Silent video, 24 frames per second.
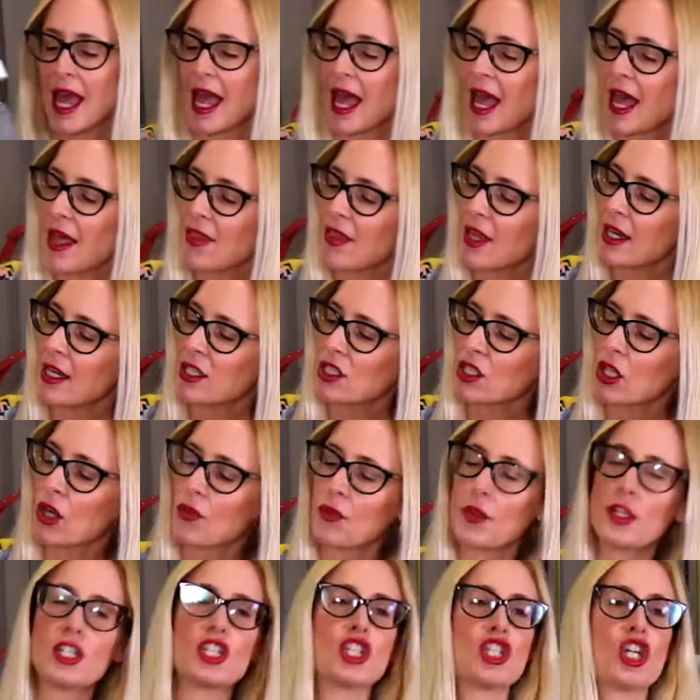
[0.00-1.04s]
And then it's
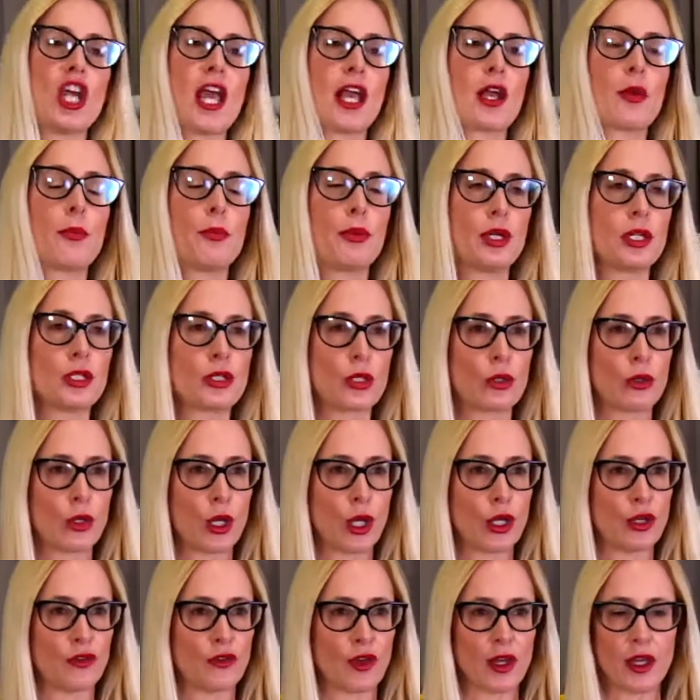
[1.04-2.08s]
got this check print all
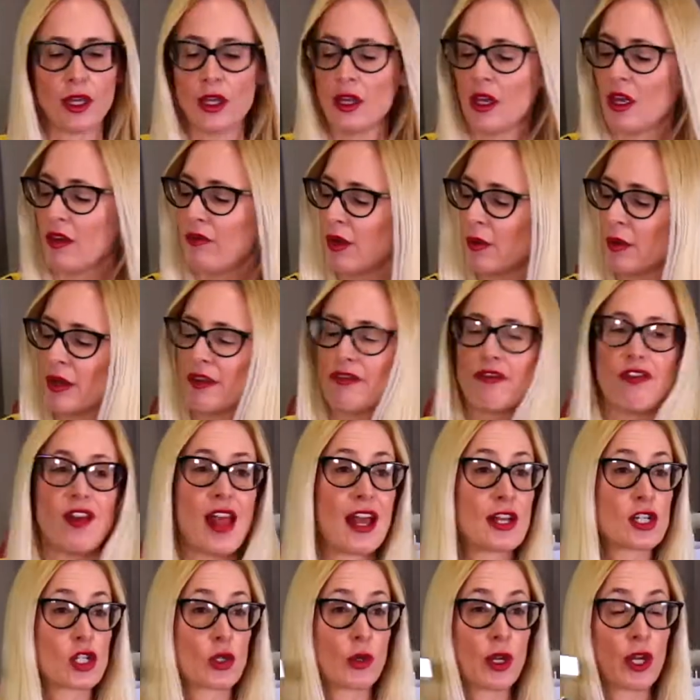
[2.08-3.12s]
over, very
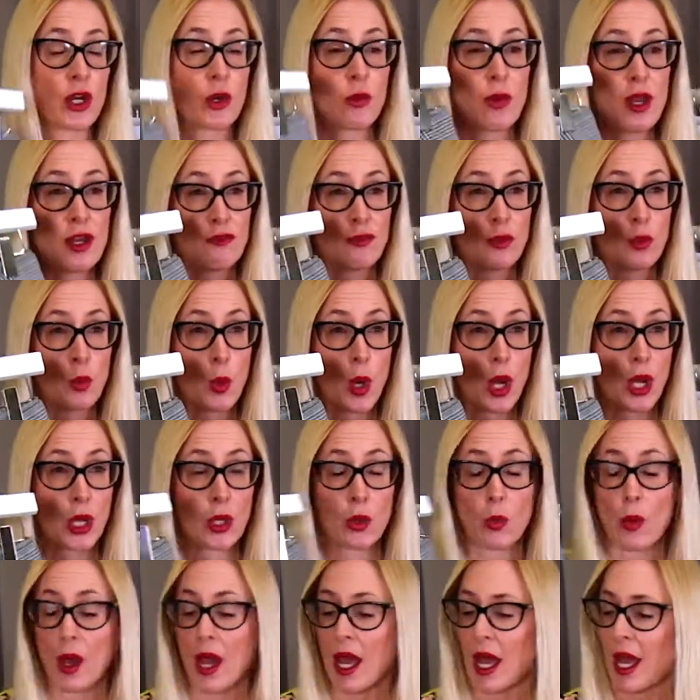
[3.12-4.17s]
flattering, great for
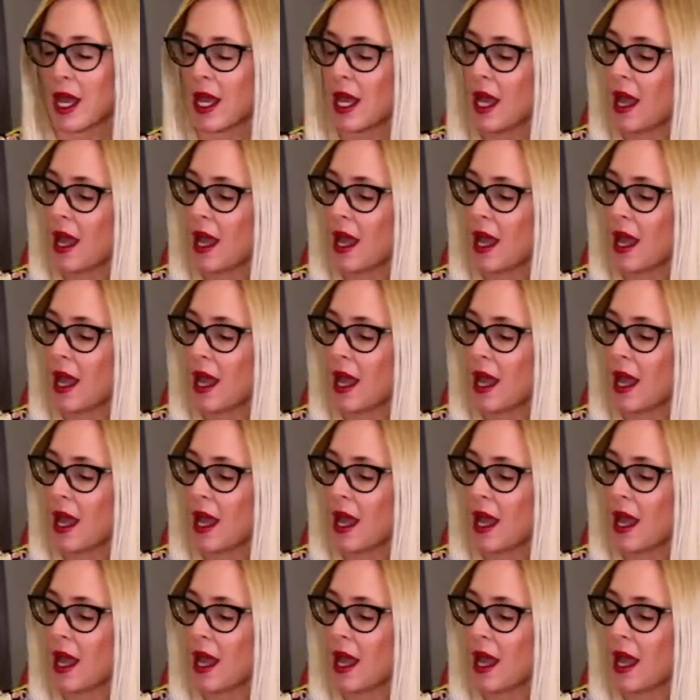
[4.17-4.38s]
workwear,